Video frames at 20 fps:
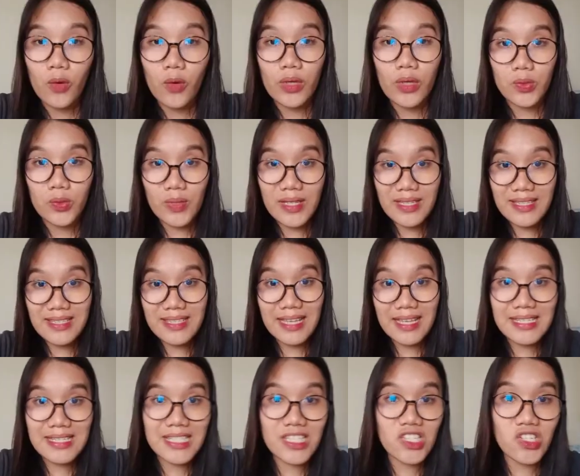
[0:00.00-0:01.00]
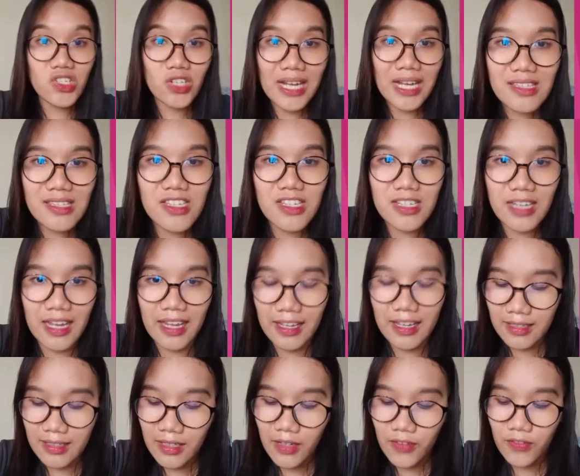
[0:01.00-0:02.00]
when we say
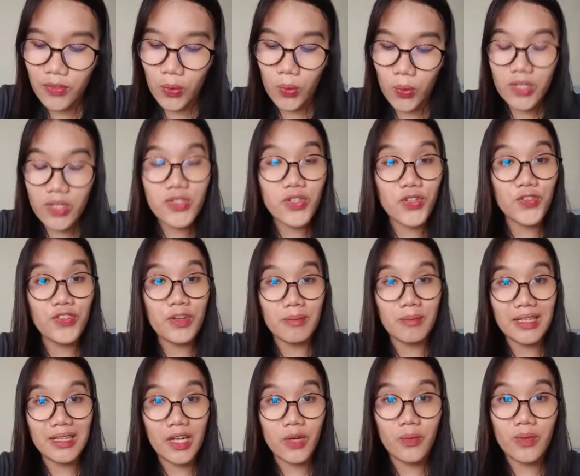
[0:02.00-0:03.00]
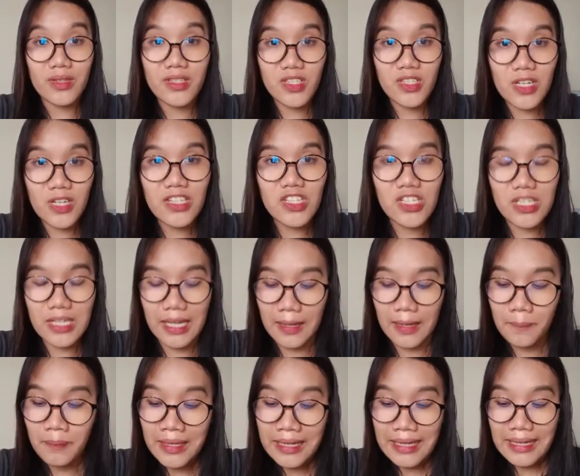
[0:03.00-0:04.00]
stretching, of course, you're familiar with stretching.
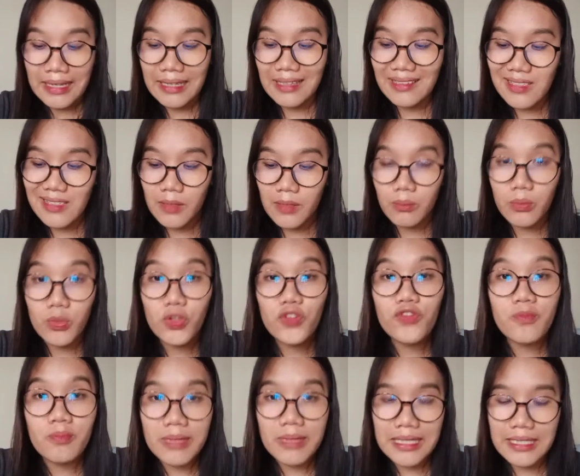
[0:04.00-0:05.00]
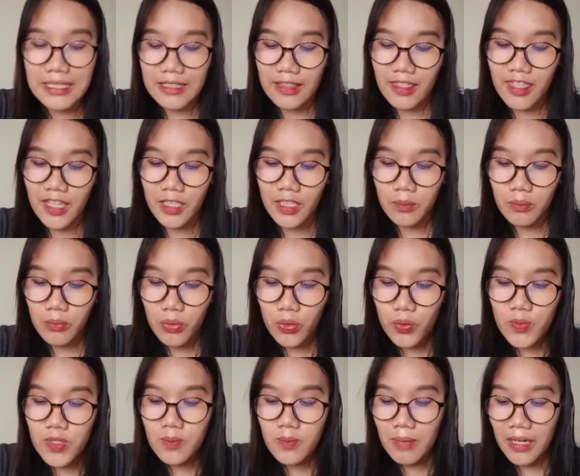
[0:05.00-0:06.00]
It is a movement that
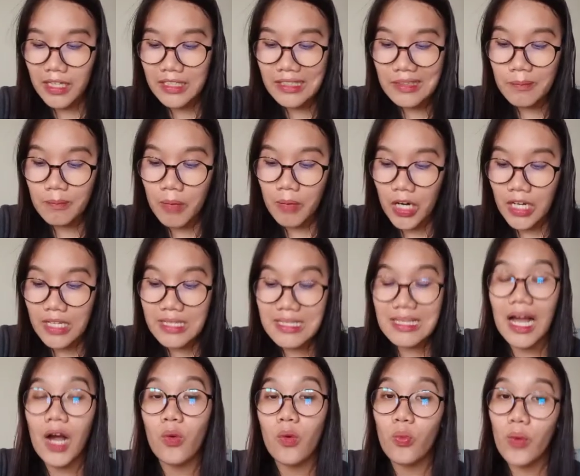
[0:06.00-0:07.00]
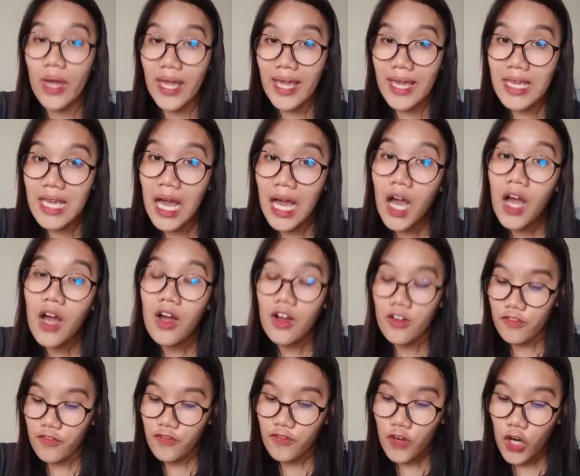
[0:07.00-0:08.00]
moves body parts away
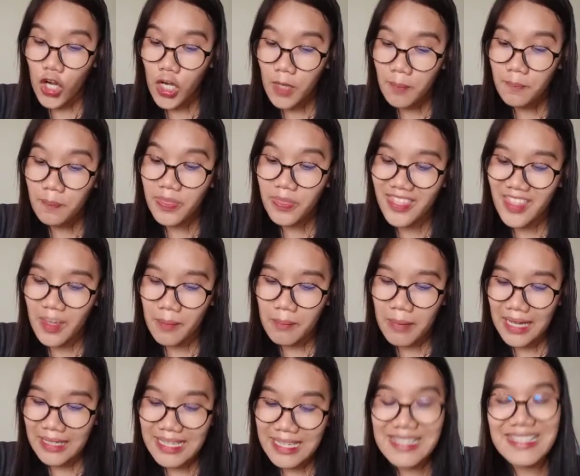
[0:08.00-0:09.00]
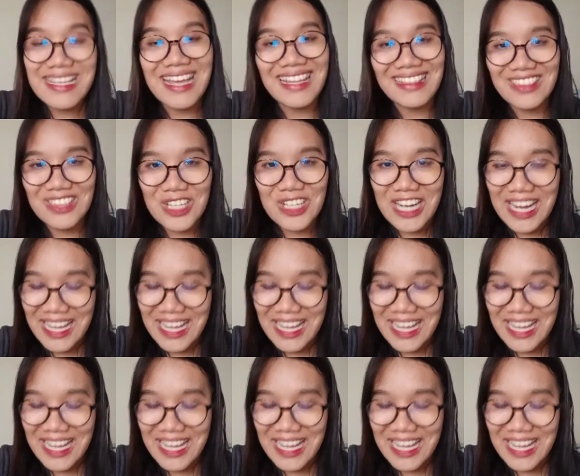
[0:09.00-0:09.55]
from the body center.